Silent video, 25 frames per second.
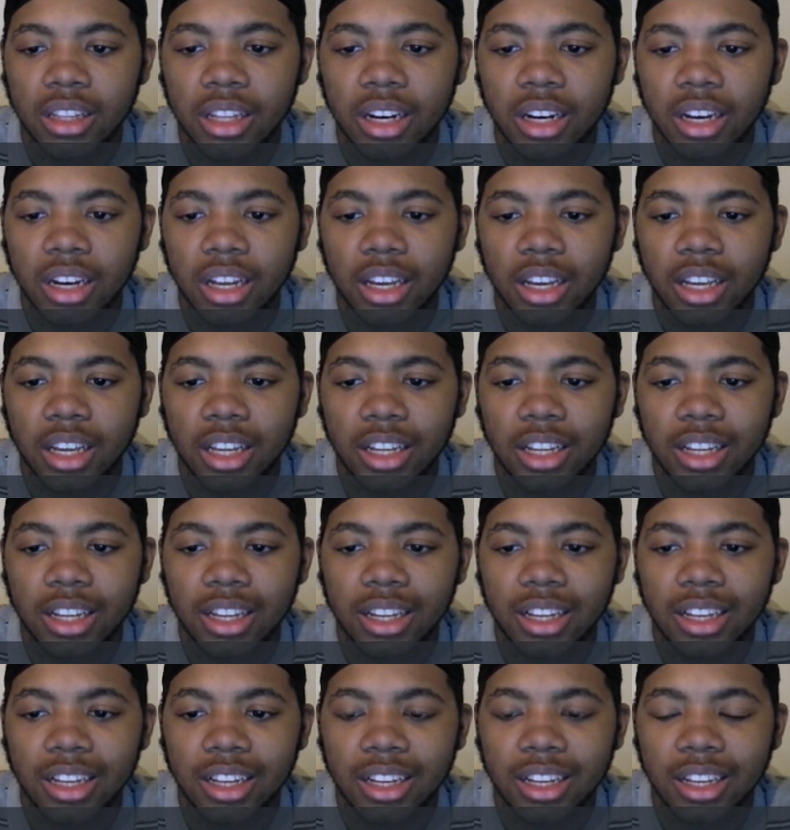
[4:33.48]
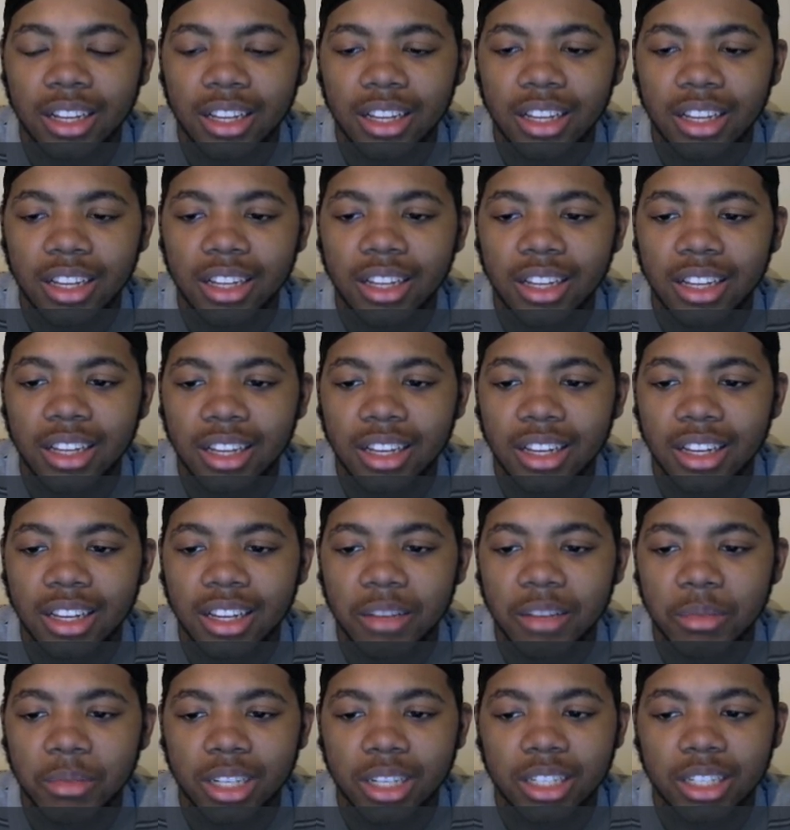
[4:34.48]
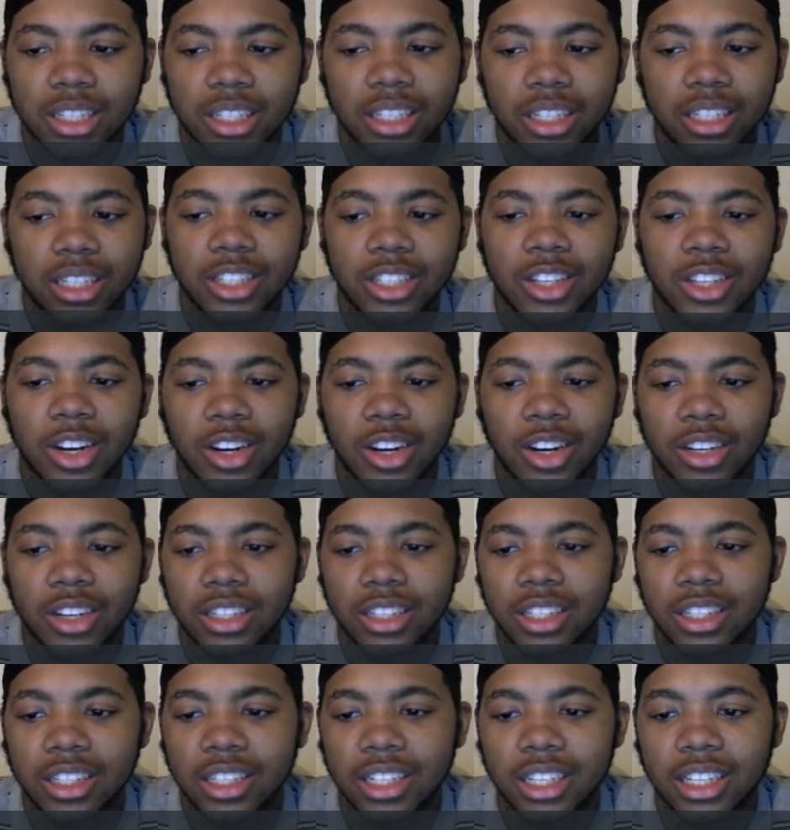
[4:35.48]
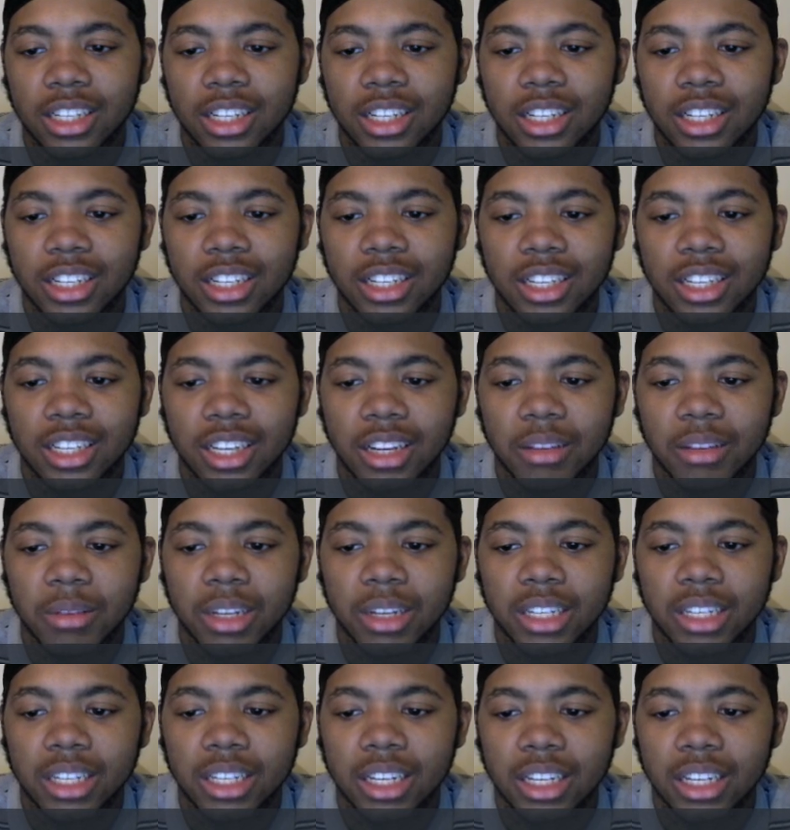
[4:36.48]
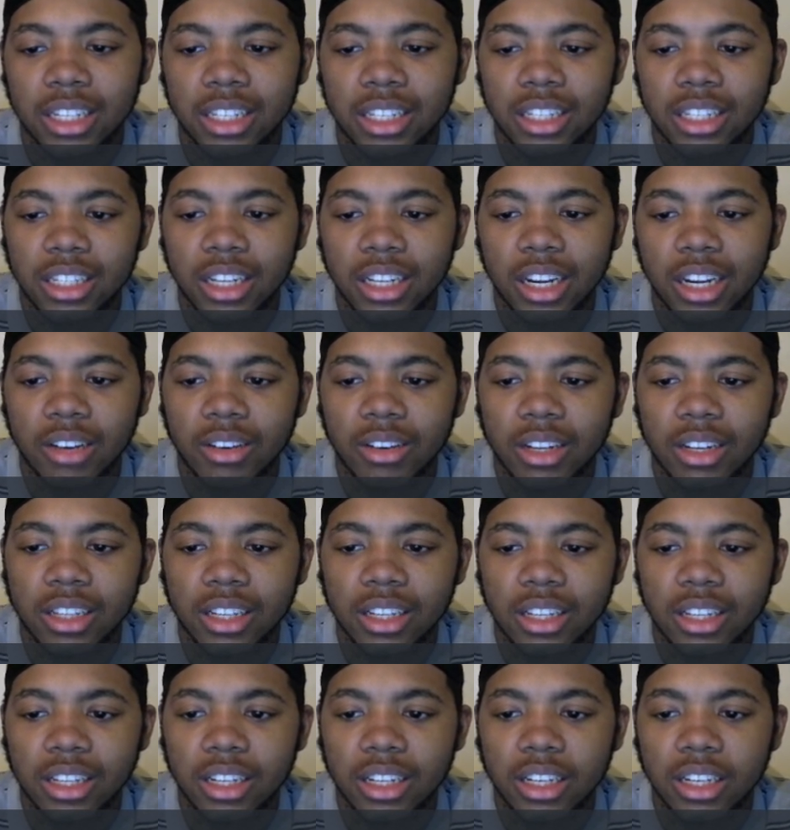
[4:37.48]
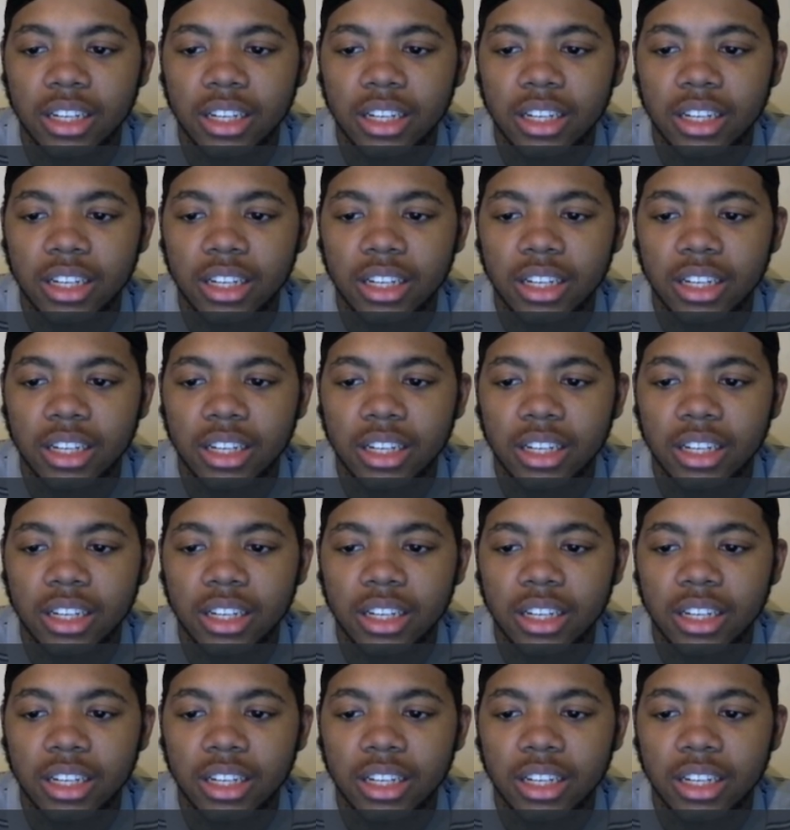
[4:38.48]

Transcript: Light. I guess she's dark in the scene. Yeah, that's what she's like right there.